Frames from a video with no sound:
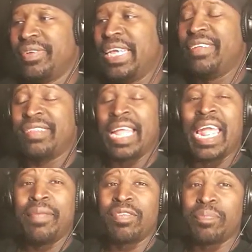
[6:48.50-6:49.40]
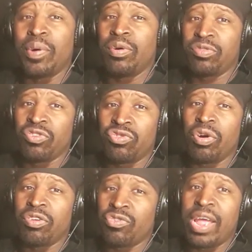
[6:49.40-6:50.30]
His name's supposed to
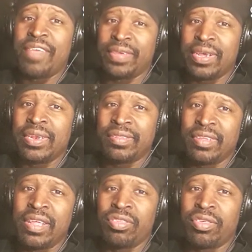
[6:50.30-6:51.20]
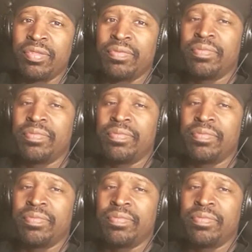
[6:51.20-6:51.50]
draw traffic and attention.